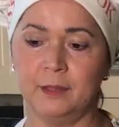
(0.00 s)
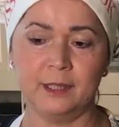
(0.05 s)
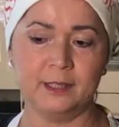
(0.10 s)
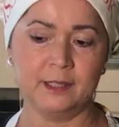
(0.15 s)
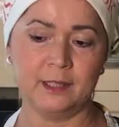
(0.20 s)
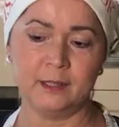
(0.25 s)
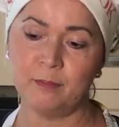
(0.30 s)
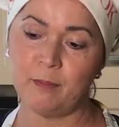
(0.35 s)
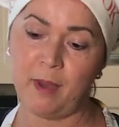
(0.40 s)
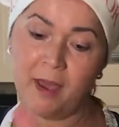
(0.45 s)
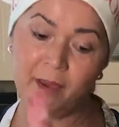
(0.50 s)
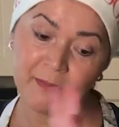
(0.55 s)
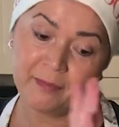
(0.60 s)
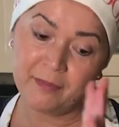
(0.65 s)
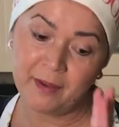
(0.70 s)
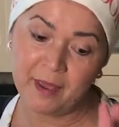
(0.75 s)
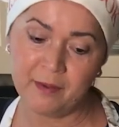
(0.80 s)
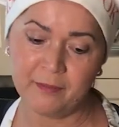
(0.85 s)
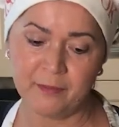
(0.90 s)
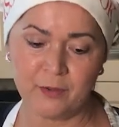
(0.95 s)
this is my
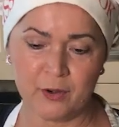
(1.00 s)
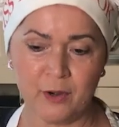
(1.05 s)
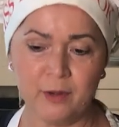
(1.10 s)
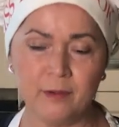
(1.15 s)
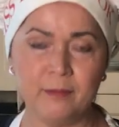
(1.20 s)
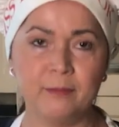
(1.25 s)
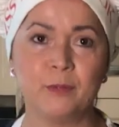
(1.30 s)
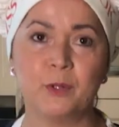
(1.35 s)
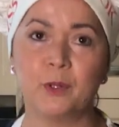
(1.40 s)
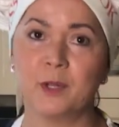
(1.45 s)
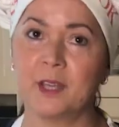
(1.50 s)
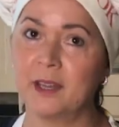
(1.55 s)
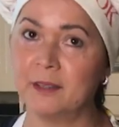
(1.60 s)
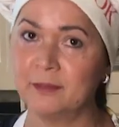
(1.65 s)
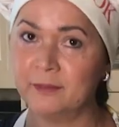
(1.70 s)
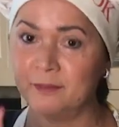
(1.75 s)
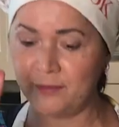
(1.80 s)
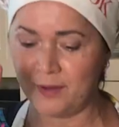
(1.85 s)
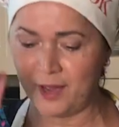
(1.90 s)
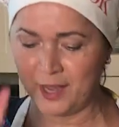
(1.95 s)
favorite. You
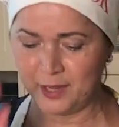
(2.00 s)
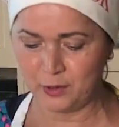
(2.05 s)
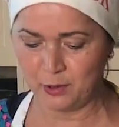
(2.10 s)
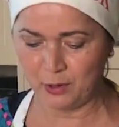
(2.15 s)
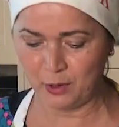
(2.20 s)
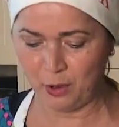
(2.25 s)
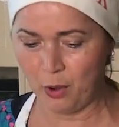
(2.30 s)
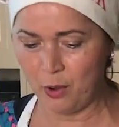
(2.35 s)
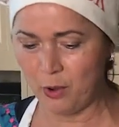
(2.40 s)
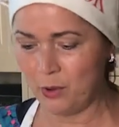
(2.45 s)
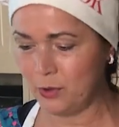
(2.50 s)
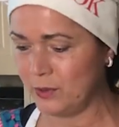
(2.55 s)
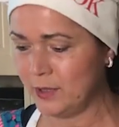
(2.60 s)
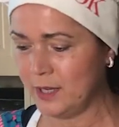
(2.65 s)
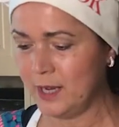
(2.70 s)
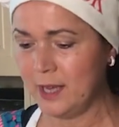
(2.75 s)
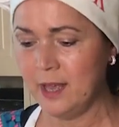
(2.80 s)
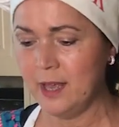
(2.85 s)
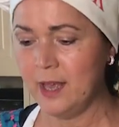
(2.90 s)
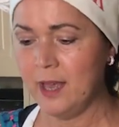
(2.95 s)
can find your
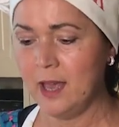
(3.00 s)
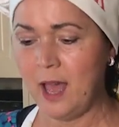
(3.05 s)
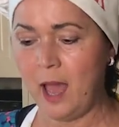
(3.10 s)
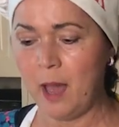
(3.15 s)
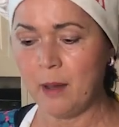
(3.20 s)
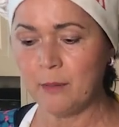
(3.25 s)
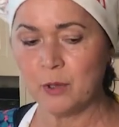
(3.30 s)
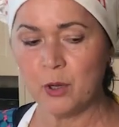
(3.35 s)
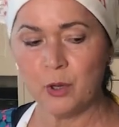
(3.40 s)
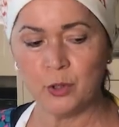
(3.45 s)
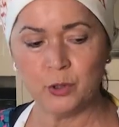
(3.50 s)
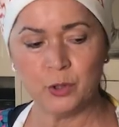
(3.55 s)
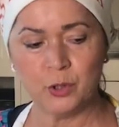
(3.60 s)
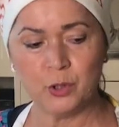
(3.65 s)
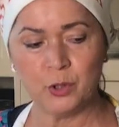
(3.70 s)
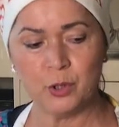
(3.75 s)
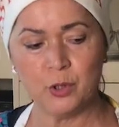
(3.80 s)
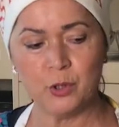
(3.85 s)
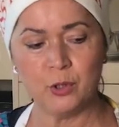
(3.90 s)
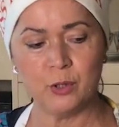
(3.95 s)
own. I'm going
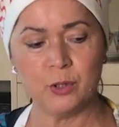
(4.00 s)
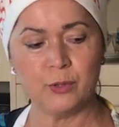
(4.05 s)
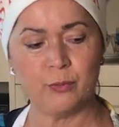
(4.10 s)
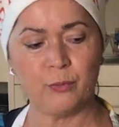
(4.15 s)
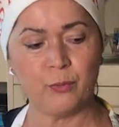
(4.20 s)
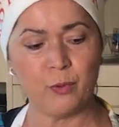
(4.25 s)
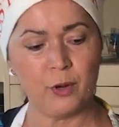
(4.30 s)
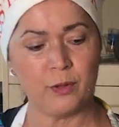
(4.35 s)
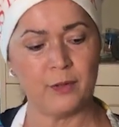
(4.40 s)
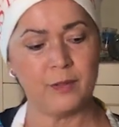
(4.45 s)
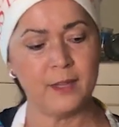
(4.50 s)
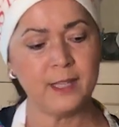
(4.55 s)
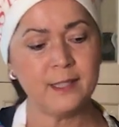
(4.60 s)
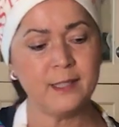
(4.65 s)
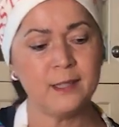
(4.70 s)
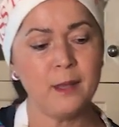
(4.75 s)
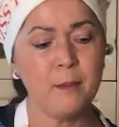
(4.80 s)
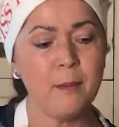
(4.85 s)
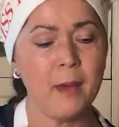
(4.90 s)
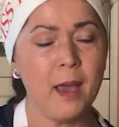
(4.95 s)
to use for
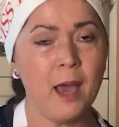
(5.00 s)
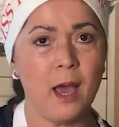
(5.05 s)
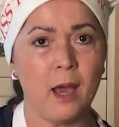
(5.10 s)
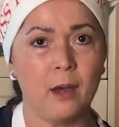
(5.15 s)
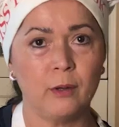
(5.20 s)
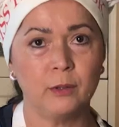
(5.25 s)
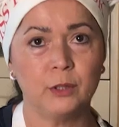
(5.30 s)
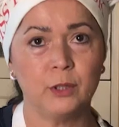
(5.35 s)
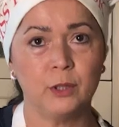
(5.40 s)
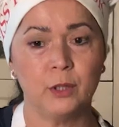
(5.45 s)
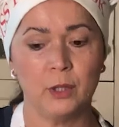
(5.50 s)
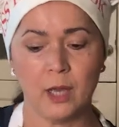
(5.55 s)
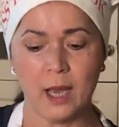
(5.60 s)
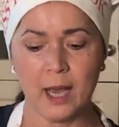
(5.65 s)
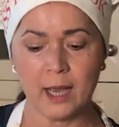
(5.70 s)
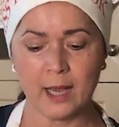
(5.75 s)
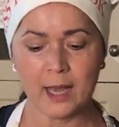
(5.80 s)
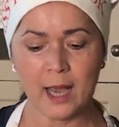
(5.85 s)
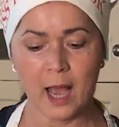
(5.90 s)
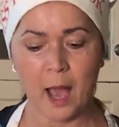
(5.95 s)
this amount
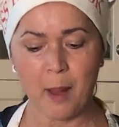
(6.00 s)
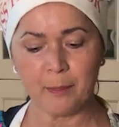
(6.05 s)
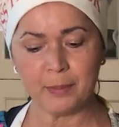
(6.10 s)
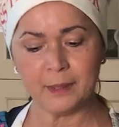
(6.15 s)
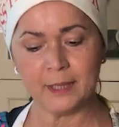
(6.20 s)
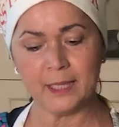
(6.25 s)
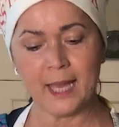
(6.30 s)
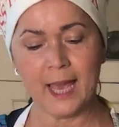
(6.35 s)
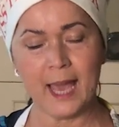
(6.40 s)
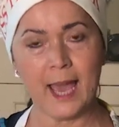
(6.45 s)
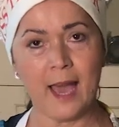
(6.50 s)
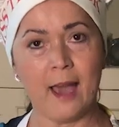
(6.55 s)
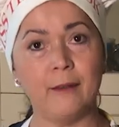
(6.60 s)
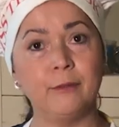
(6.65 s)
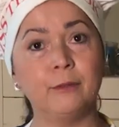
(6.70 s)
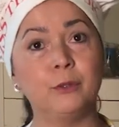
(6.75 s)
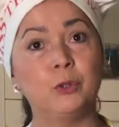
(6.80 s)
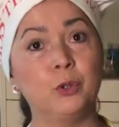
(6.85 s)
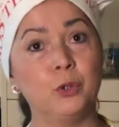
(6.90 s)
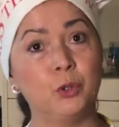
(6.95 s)
1.5
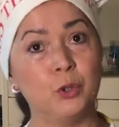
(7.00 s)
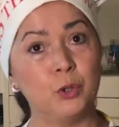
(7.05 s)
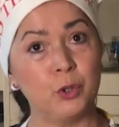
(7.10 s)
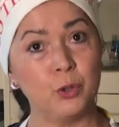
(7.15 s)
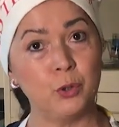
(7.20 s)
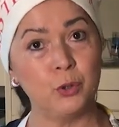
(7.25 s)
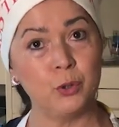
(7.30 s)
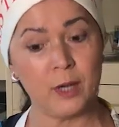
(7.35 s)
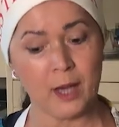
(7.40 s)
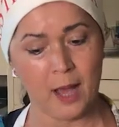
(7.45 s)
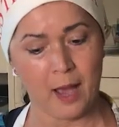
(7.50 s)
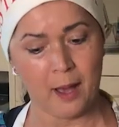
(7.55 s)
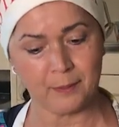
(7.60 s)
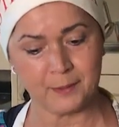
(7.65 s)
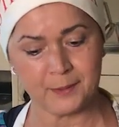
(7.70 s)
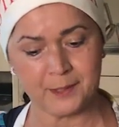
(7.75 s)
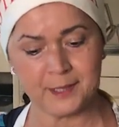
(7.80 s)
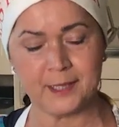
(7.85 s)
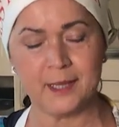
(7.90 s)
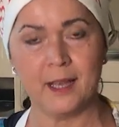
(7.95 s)
cups to 2
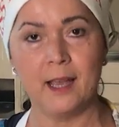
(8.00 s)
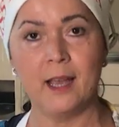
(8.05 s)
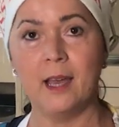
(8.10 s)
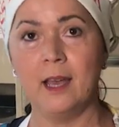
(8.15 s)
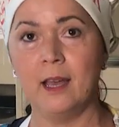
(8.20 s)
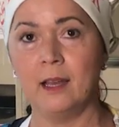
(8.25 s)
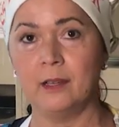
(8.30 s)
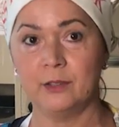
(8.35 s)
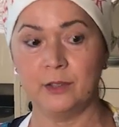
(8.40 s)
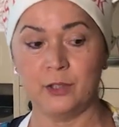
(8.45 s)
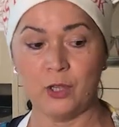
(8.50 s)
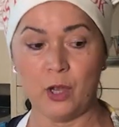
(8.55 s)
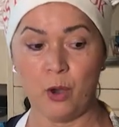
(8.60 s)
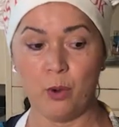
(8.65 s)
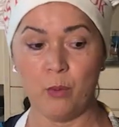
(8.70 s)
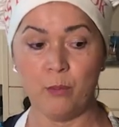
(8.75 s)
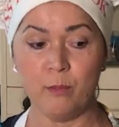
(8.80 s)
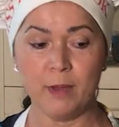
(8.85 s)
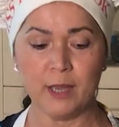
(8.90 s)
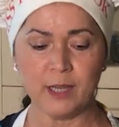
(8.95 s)
cups.
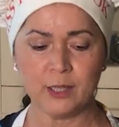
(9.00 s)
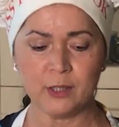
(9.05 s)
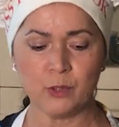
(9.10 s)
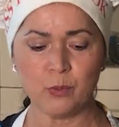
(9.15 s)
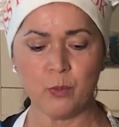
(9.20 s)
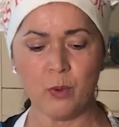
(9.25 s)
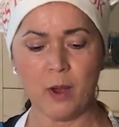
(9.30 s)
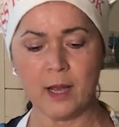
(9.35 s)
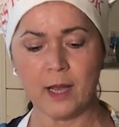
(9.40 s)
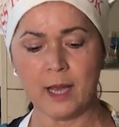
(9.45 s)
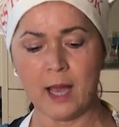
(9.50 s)
So mix 1.5